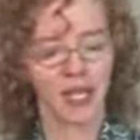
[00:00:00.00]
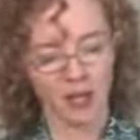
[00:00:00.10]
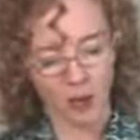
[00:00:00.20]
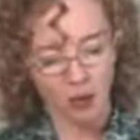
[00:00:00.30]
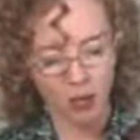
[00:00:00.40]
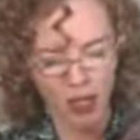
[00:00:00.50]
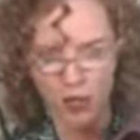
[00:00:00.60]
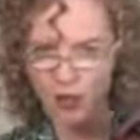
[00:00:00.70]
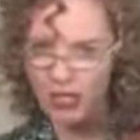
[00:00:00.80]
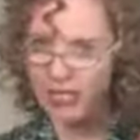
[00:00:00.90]
I hope you
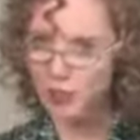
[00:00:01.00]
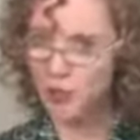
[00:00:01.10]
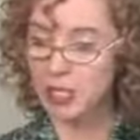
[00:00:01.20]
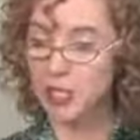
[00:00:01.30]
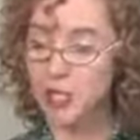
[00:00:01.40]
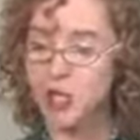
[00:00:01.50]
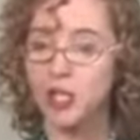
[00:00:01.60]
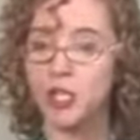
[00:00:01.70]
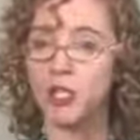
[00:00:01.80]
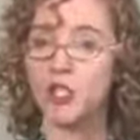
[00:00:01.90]
understand sort of
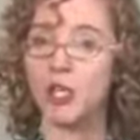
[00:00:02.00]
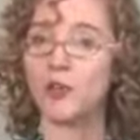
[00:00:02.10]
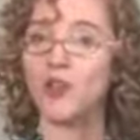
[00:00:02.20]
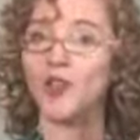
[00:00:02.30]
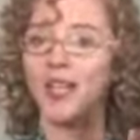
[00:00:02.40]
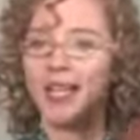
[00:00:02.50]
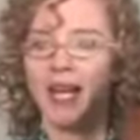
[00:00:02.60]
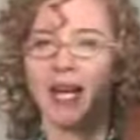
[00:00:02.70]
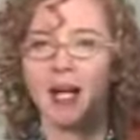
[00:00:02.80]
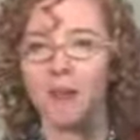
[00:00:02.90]
the general
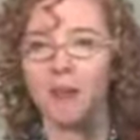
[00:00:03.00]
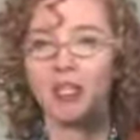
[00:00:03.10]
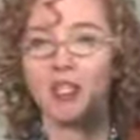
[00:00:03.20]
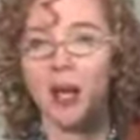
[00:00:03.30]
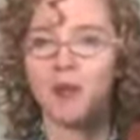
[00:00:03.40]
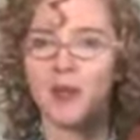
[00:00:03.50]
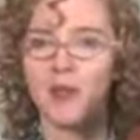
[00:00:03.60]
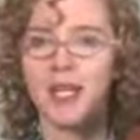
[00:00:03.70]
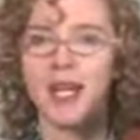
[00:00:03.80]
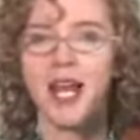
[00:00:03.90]

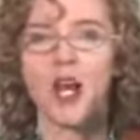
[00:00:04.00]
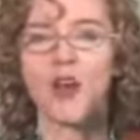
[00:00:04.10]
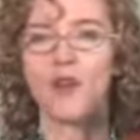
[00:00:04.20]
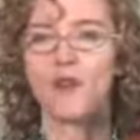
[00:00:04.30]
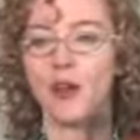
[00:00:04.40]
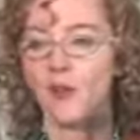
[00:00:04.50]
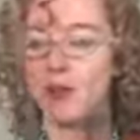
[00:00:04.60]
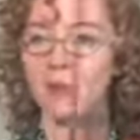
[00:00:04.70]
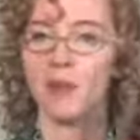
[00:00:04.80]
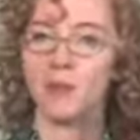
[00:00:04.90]
geometry of
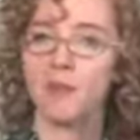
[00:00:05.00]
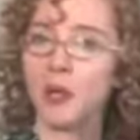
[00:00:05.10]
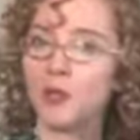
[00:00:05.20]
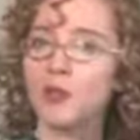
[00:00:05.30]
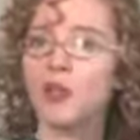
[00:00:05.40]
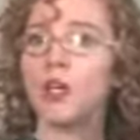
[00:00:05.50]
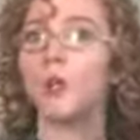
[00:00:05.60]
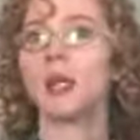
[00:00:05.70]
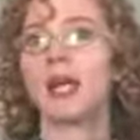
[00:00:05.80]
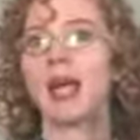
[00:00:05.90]
the bow
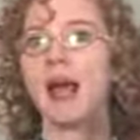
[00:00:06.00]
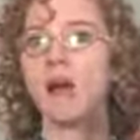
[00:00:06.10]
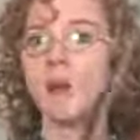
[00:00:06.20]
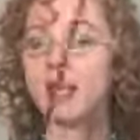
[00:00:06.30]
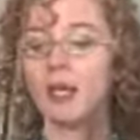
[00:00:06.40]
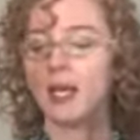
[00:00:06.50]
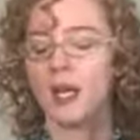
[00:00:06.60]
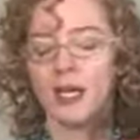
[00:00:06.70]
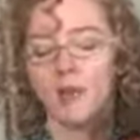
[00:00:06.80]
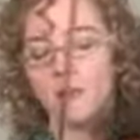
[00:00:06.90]
stroke and how we
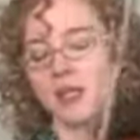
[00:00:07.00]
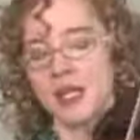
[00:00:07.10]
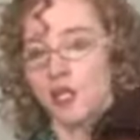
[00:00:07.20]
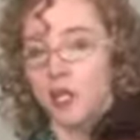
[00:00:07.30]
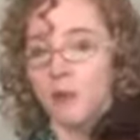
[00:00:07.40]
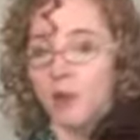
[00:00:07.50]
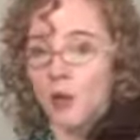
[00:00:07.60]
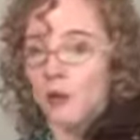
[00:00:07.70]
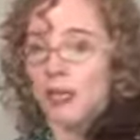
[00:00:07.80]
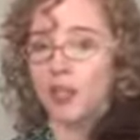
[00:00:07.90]
position the bow
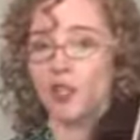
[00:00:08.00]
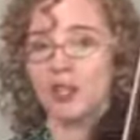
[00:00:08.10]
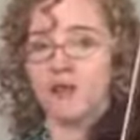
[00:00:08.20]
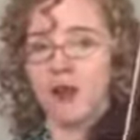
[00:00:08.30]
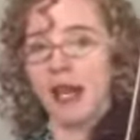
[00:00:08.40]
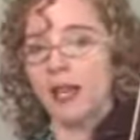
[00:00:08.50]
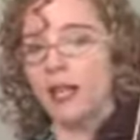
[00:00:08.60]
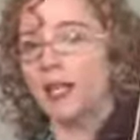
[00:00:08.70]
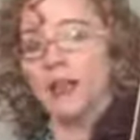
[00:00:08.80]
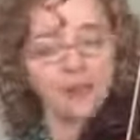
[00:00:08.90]
in relation to the
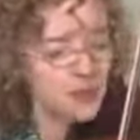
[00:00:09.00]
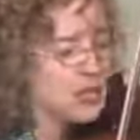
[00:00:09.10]
violin.